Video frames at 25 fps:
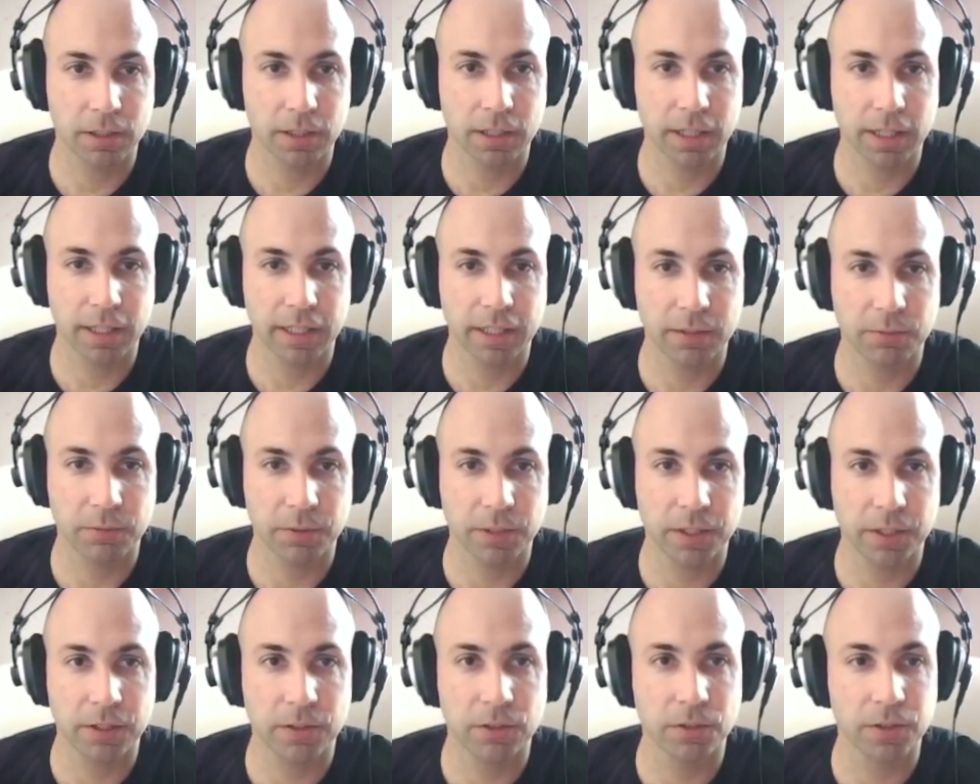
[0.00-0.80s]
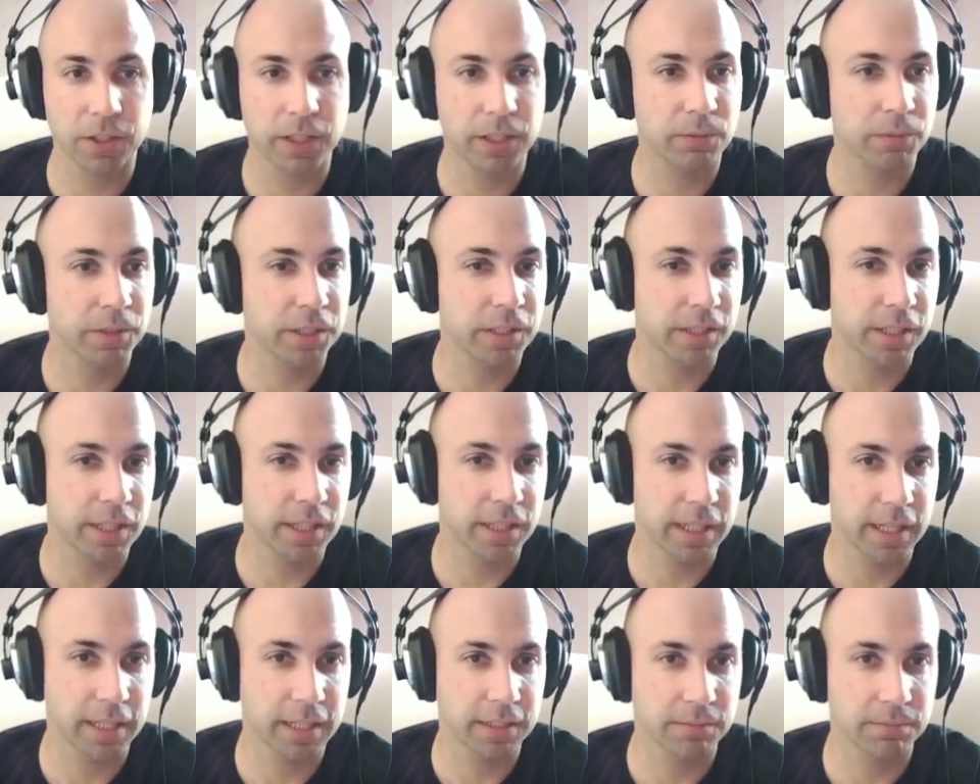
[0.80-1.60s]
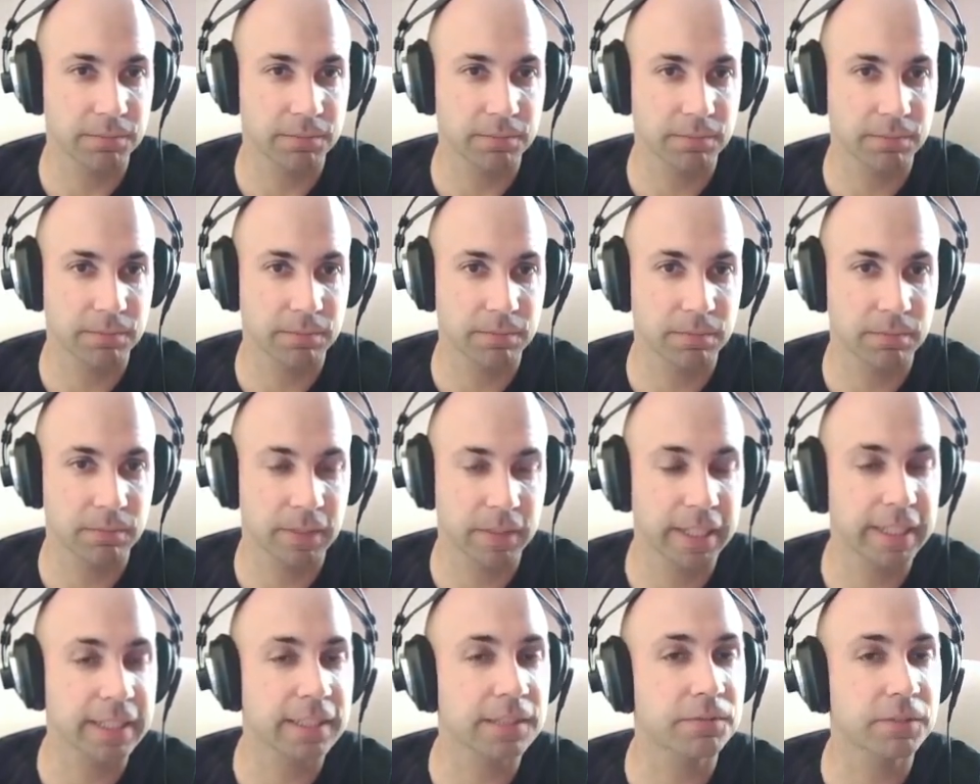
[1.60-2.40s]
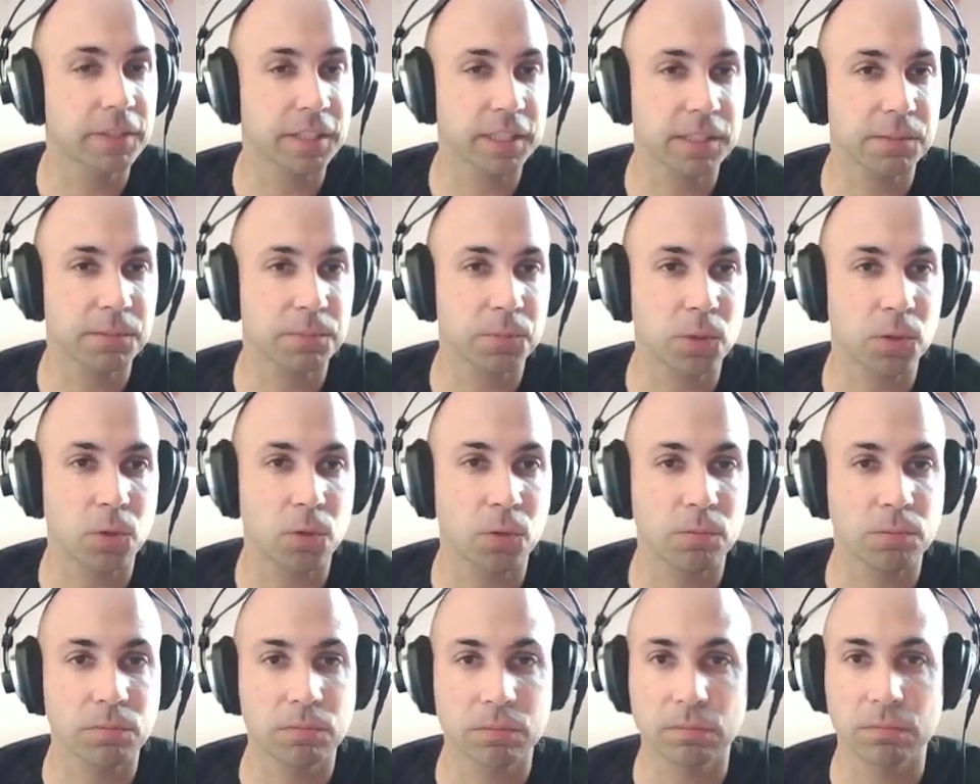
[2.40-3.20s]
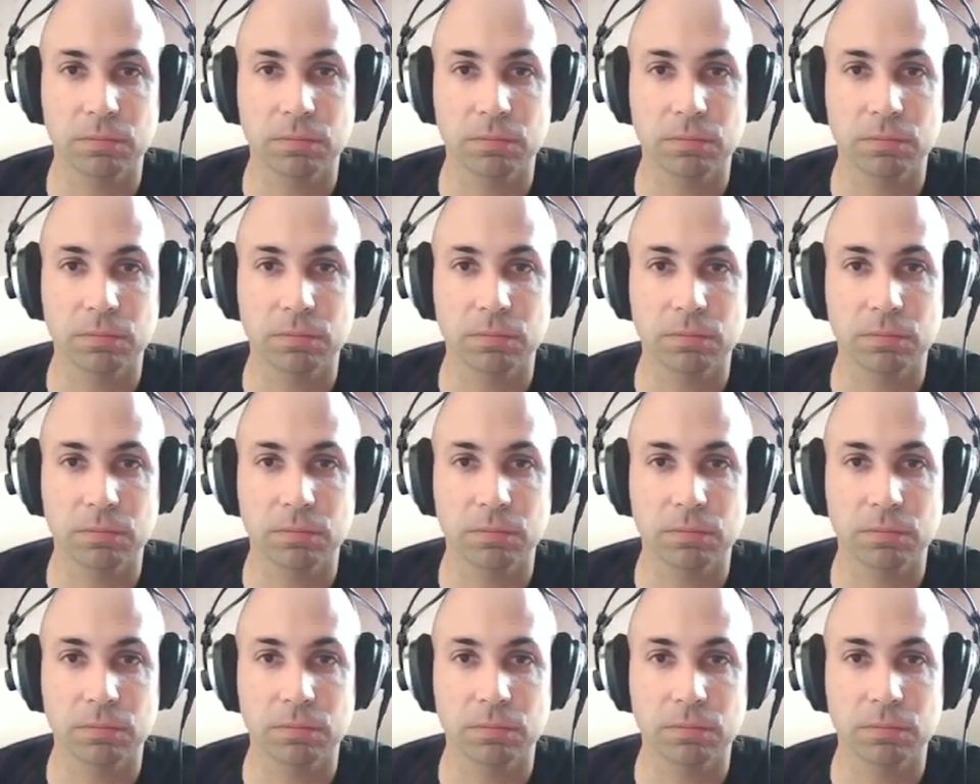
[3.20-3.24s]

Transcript: and if we go there, we see that it's visible,